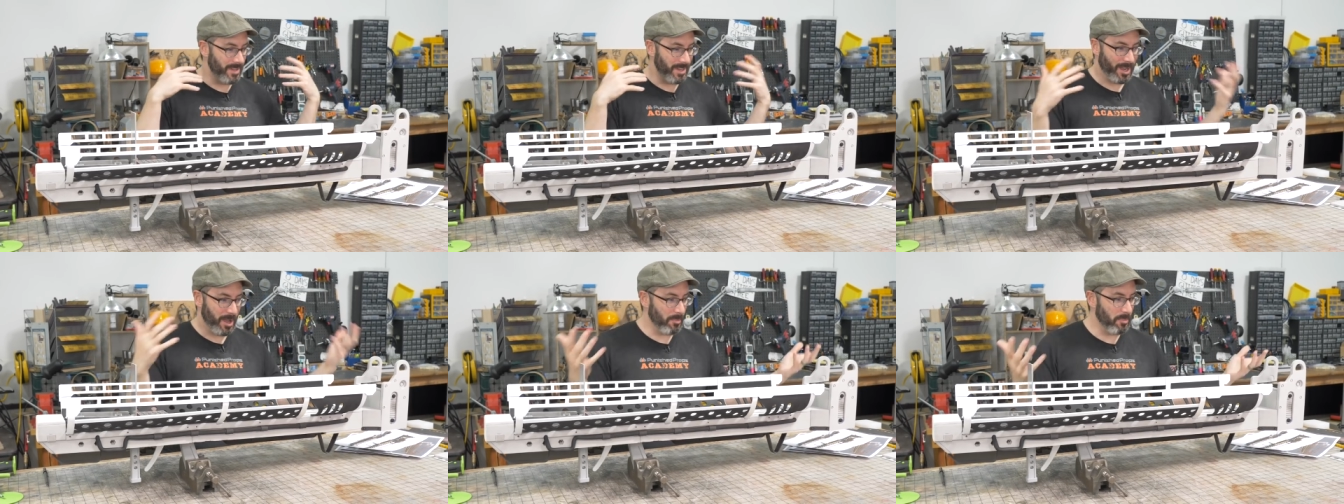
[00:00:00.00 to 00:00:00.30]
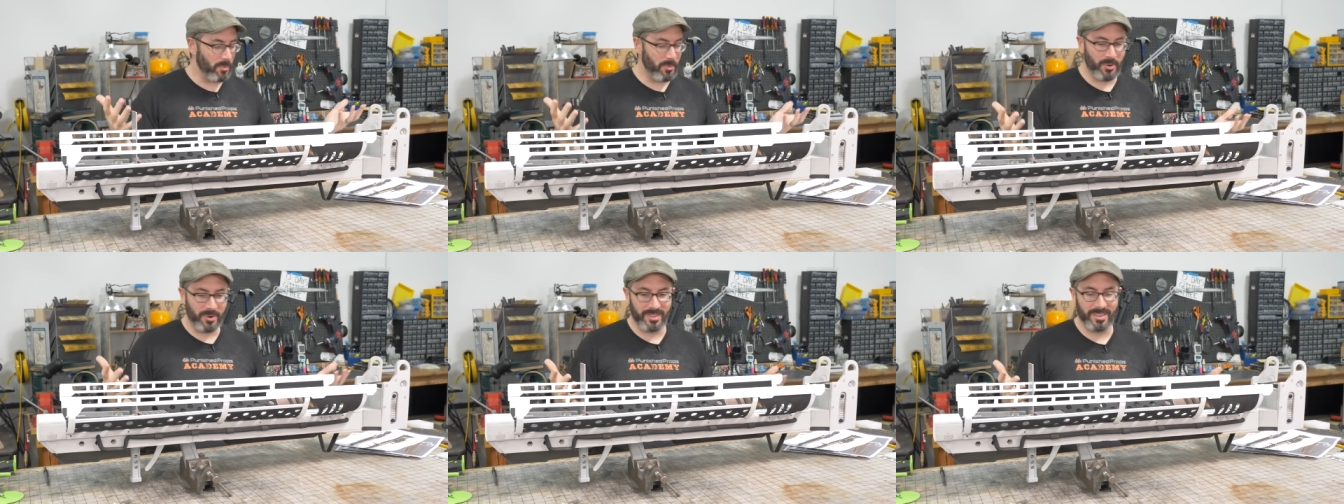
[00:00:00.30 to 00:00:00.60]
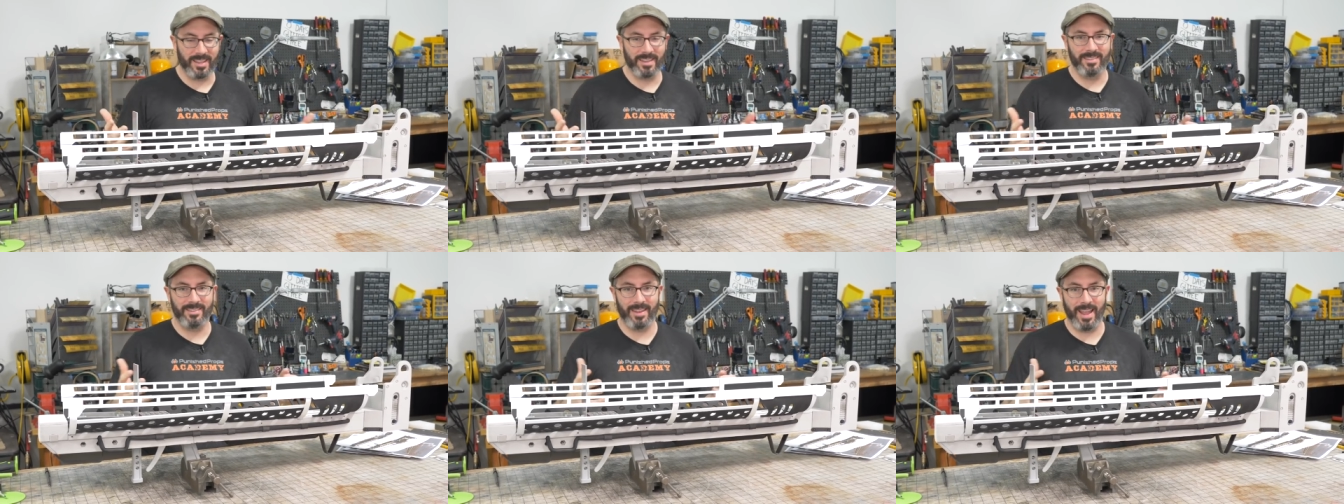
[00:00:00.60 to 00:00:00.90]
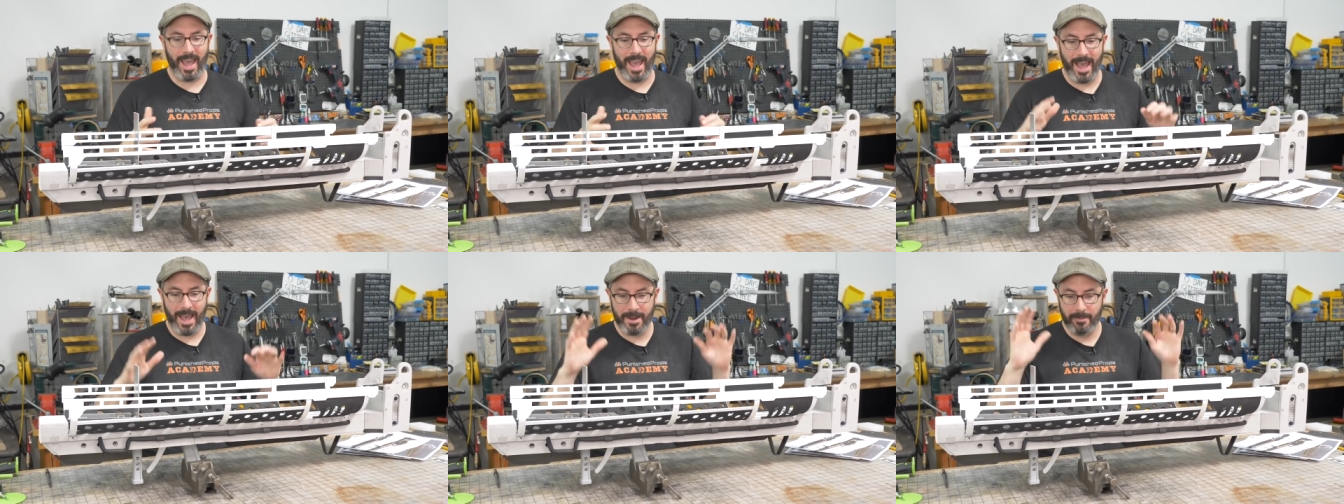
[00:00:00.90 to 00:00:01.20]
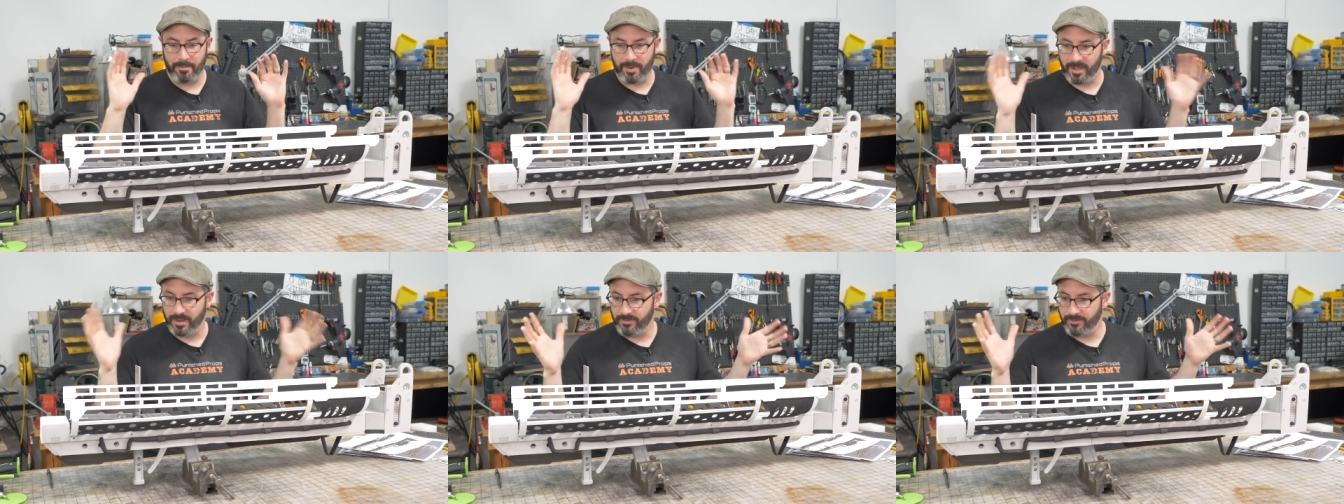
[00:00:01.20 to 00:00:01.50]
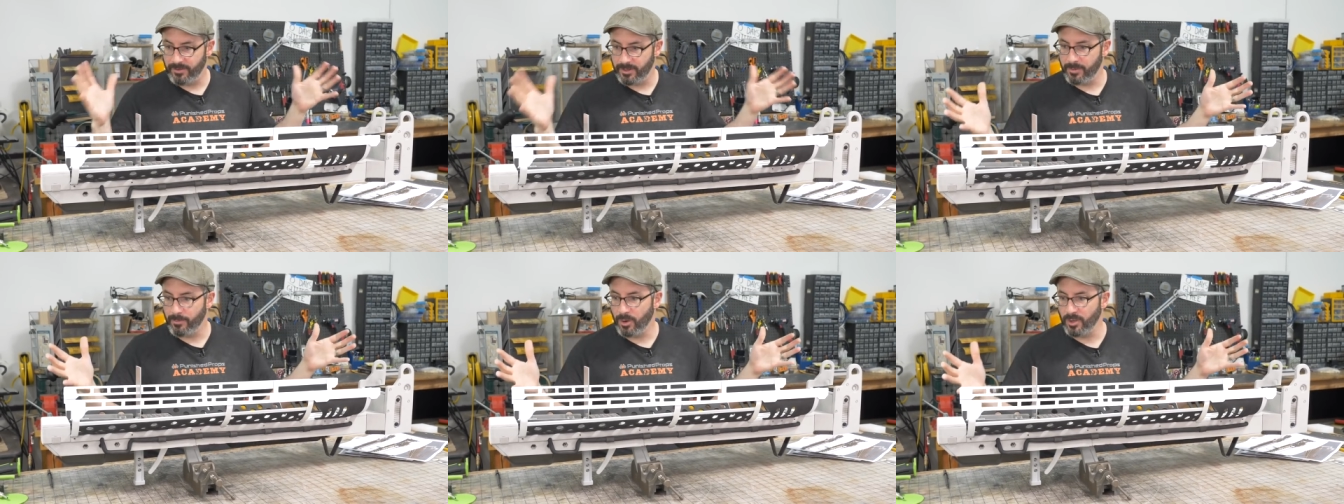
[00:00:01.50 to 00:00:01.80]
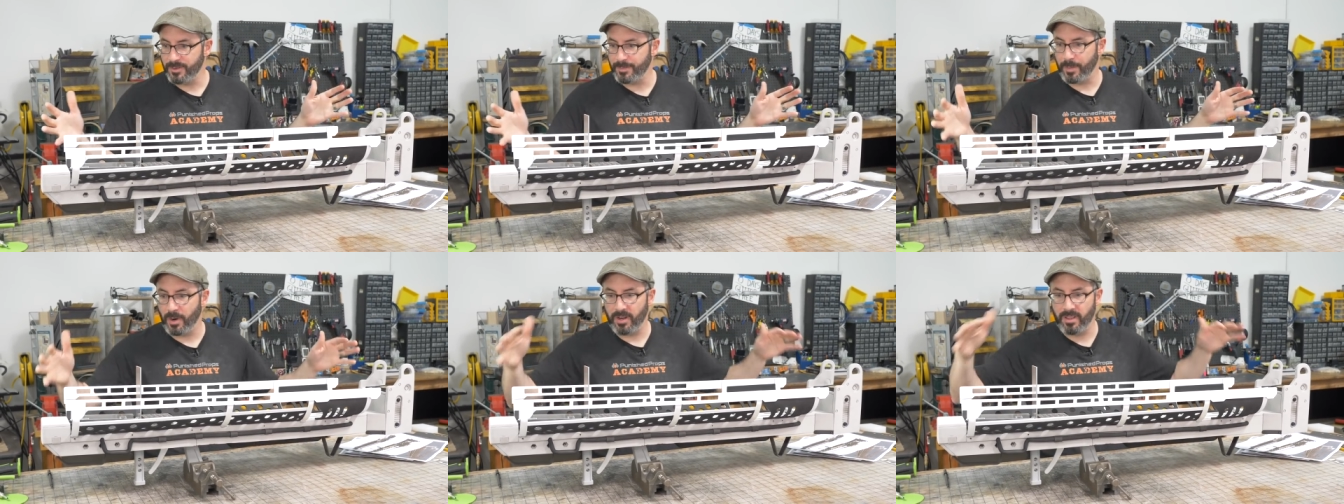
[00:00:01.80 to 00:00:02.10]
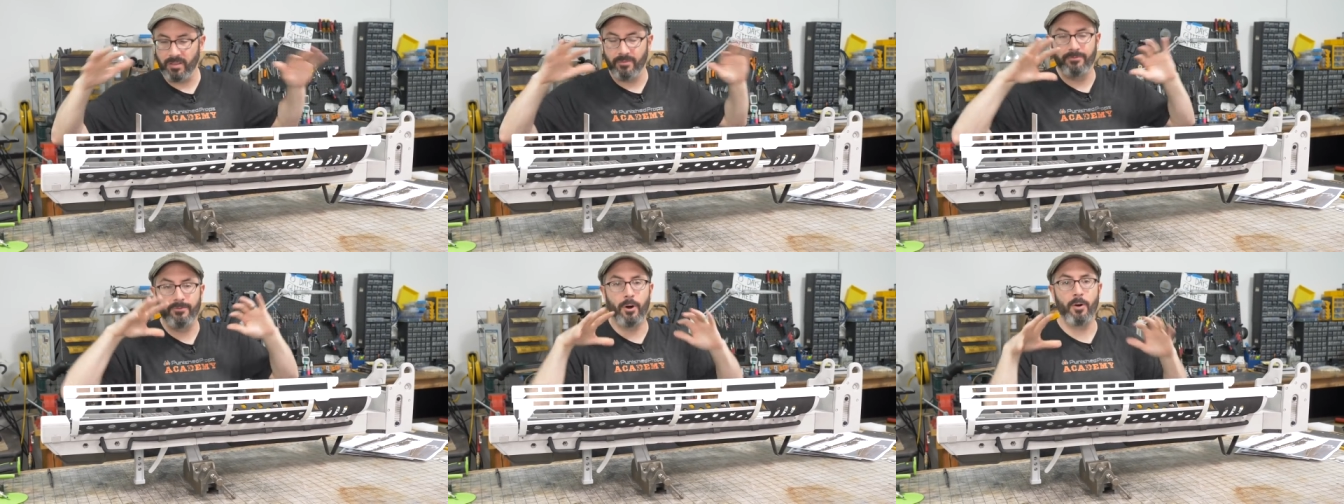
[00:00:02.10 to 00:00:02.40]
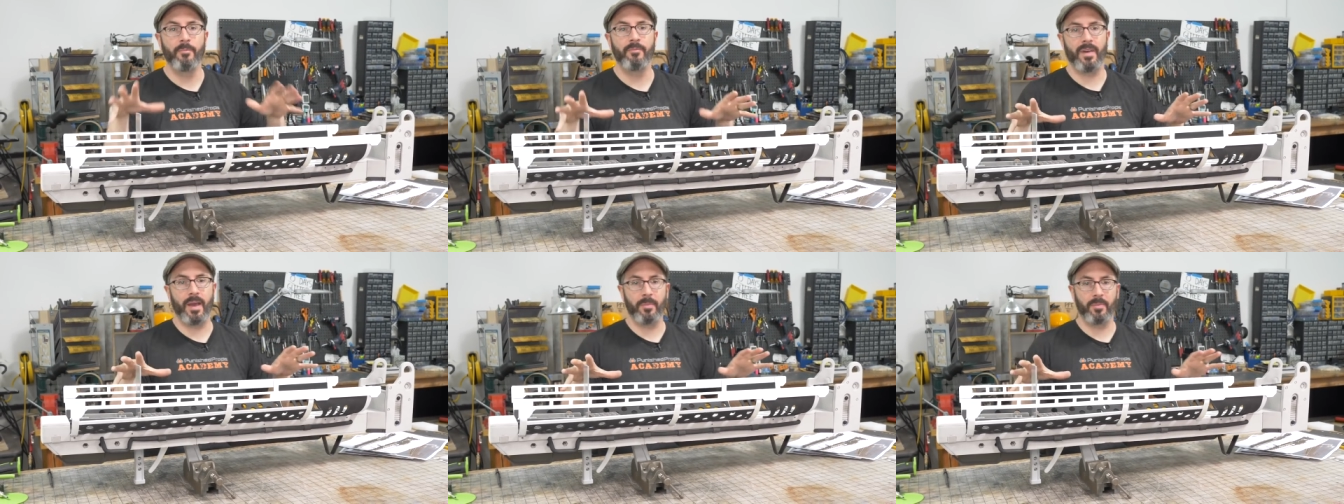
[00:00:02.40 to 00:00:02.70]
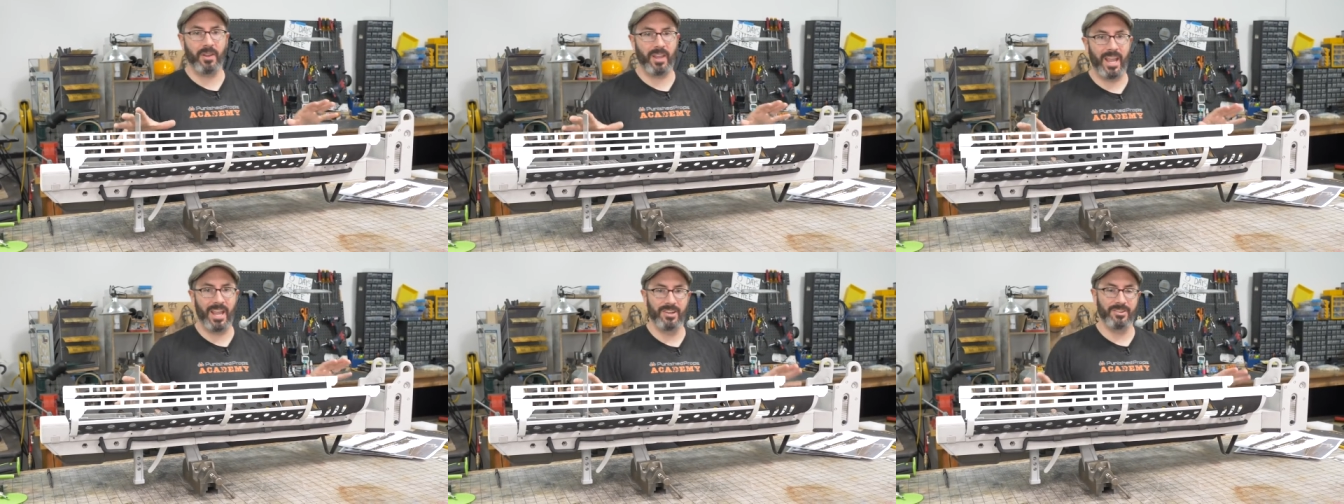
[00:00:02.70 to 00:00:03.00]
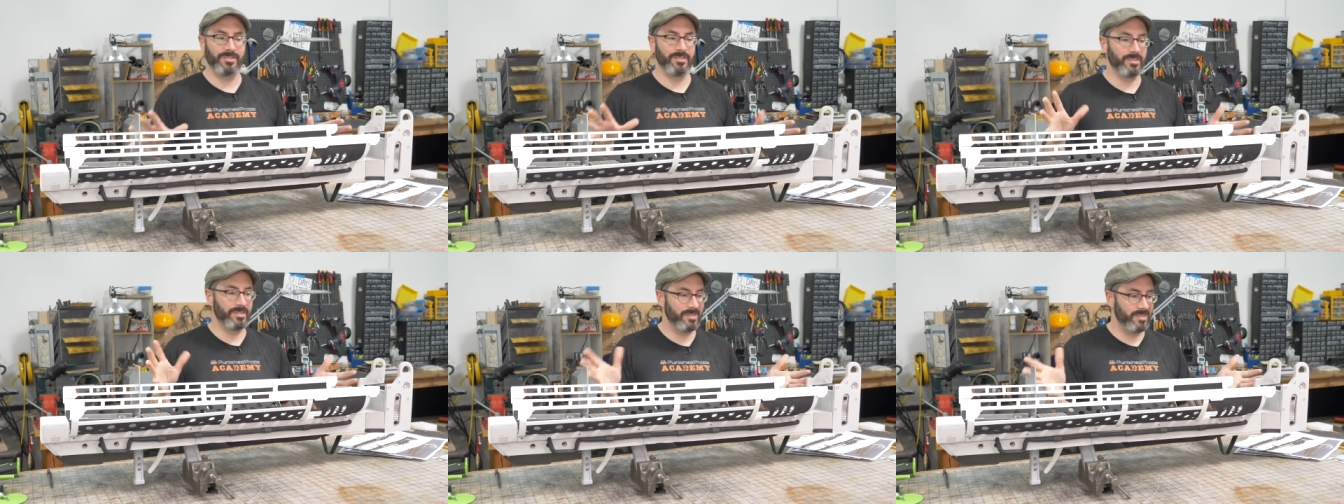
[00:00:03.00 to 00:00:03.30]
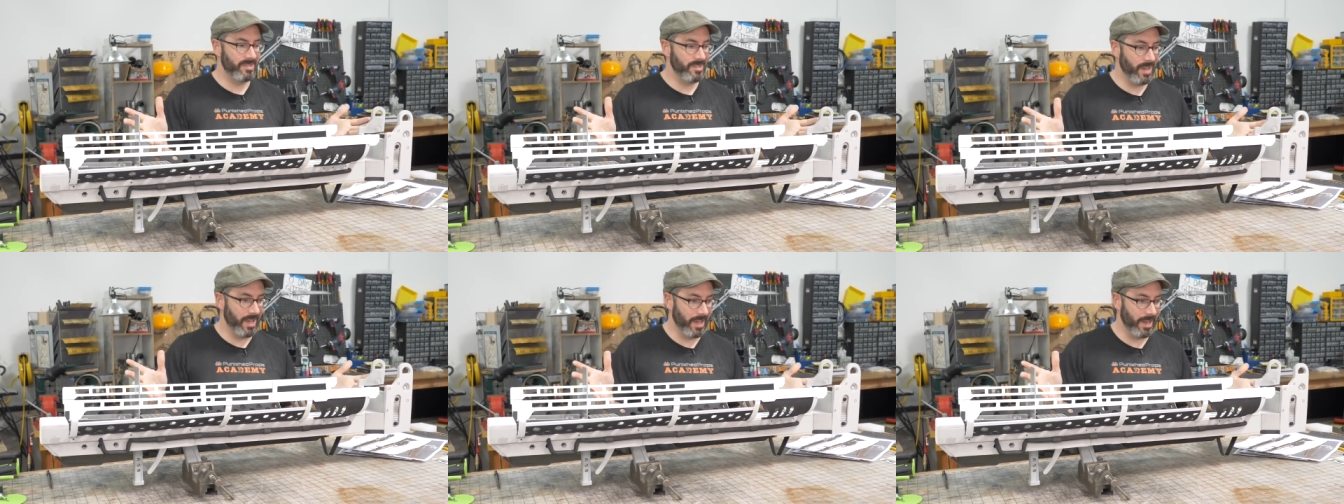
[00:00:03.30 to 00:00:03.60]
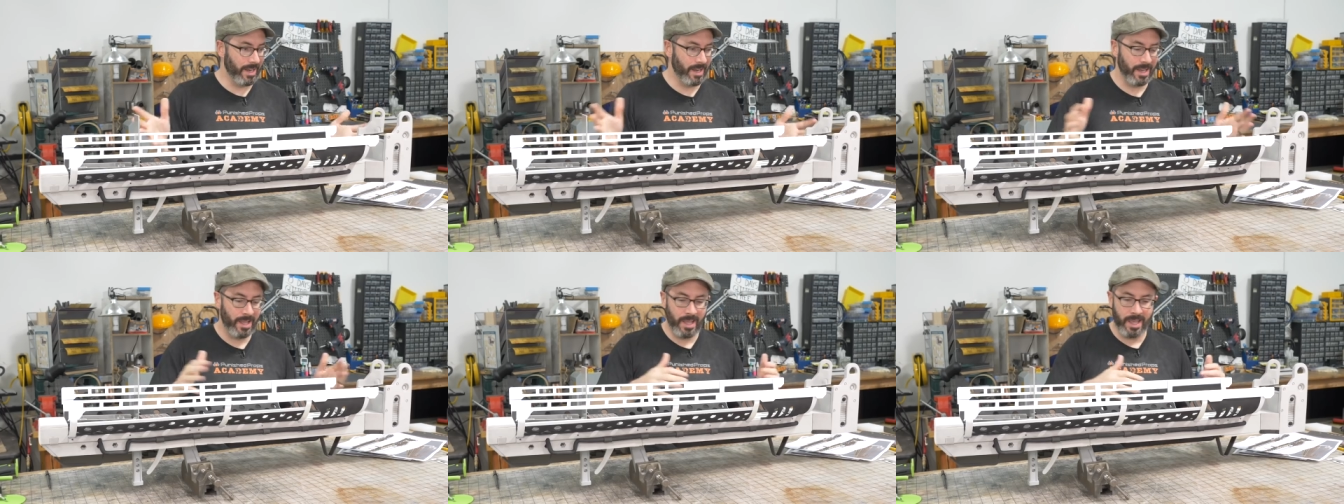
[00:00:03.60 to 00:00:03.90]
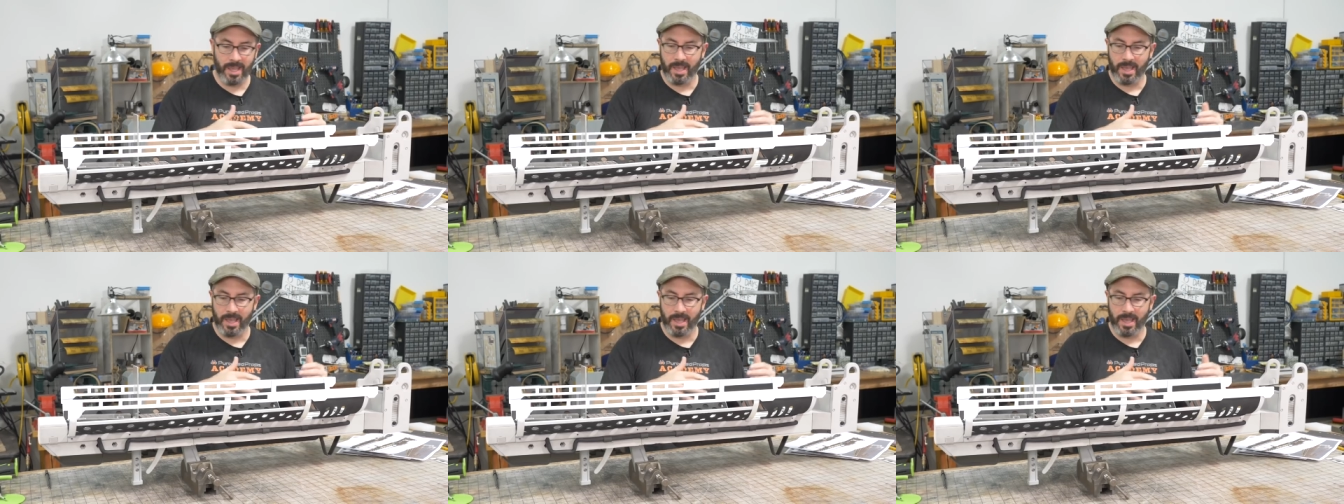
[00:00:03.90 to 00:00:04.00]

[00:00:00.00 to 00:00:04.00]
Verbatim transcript: a couple more things to add, but for the most part, the foam fabrication is done.